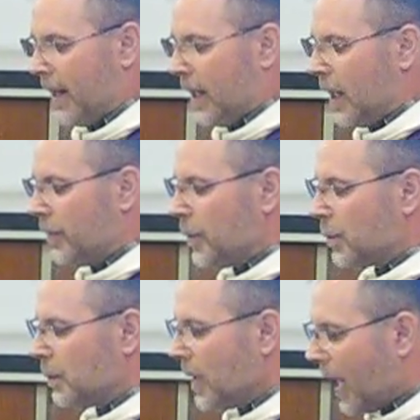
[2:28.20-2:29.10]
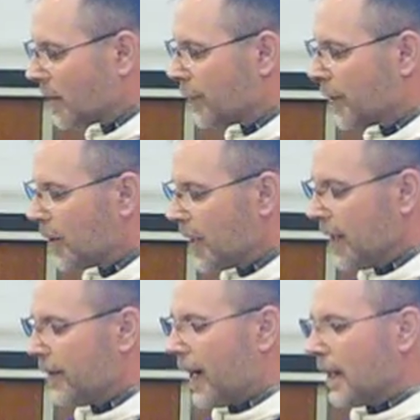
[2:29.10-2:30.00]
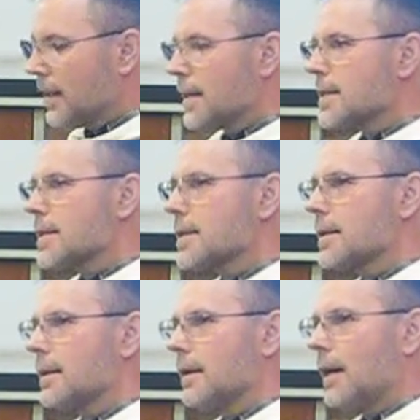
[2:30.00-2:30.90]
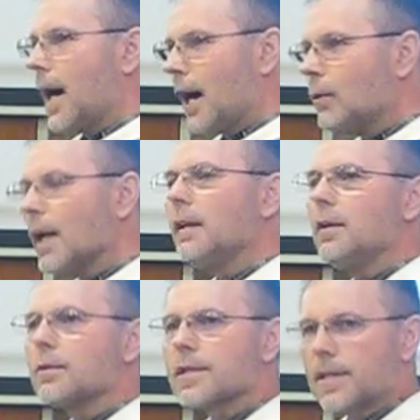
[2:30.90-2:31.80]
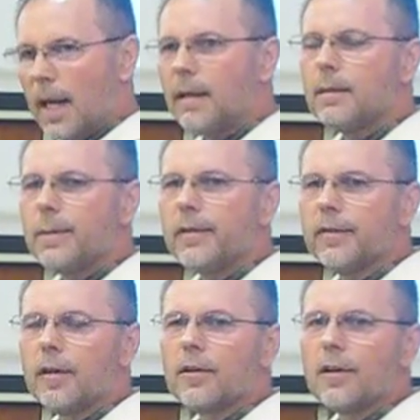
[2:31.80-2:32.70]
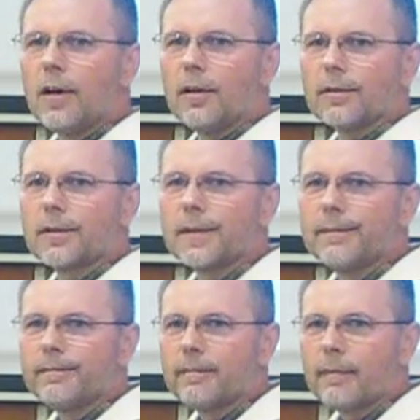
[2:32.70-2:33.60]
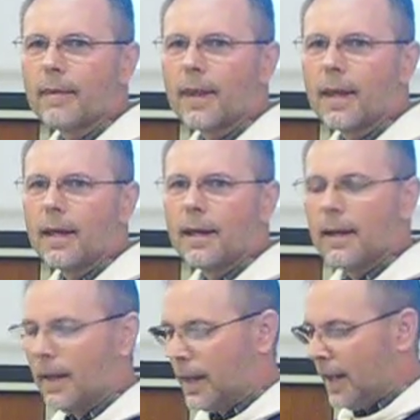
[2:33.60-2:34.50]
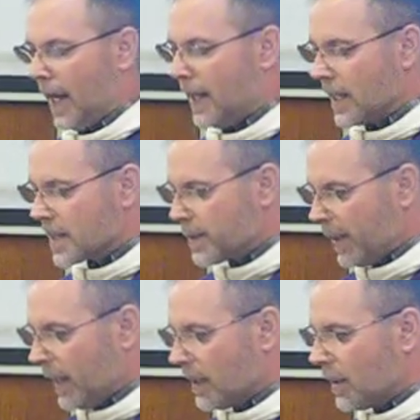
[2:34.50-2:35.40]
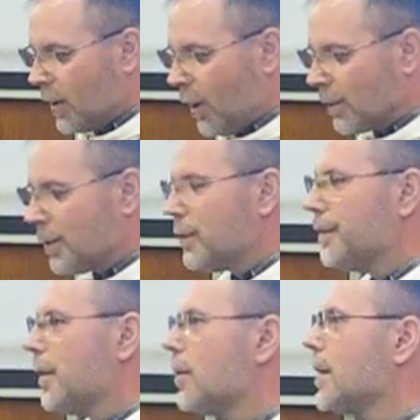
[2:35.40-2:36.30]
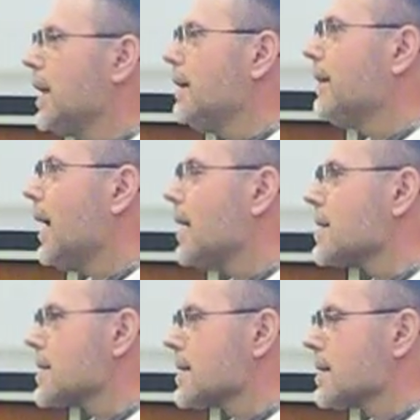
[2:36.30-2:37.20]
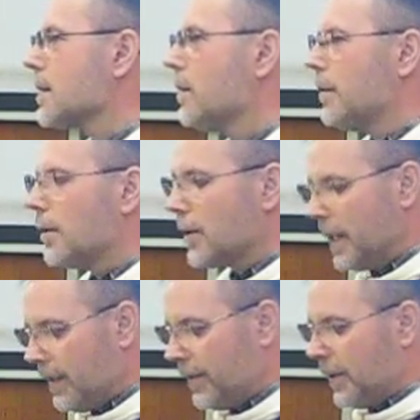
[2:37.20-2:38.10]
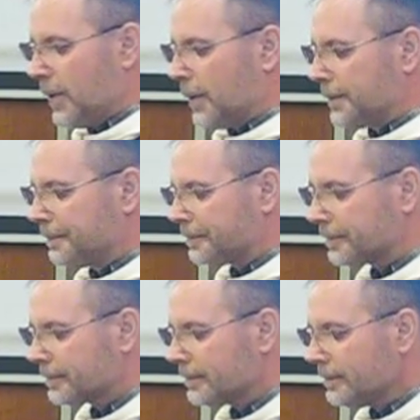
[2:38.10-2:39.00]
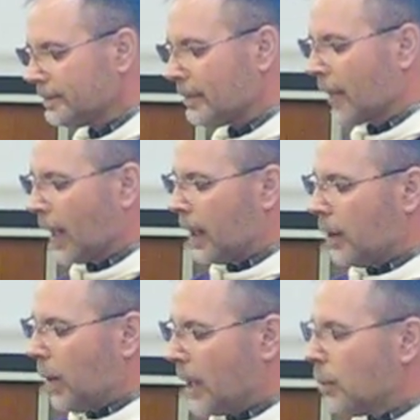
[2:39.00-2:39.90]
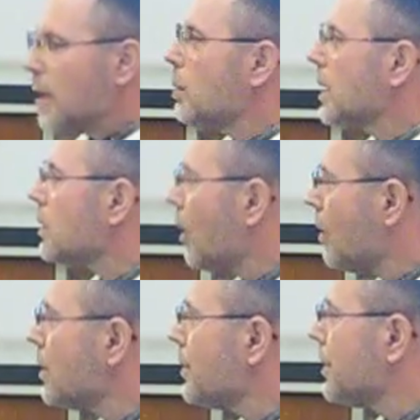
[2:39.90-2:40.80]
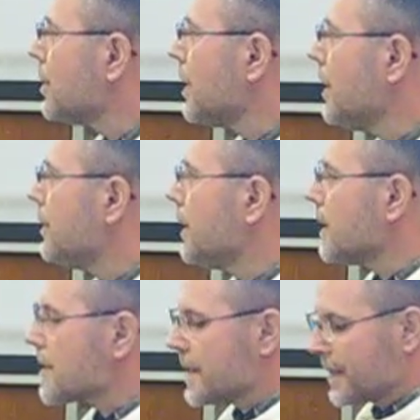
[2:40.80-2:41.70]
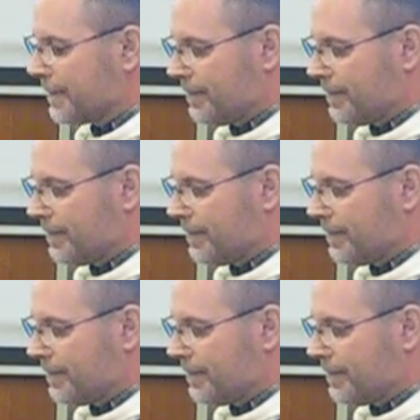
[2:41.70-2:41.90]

If you do not forgive others, how can you stand before God and expect God to forgive us, forgive you, when we withhold forgiveness?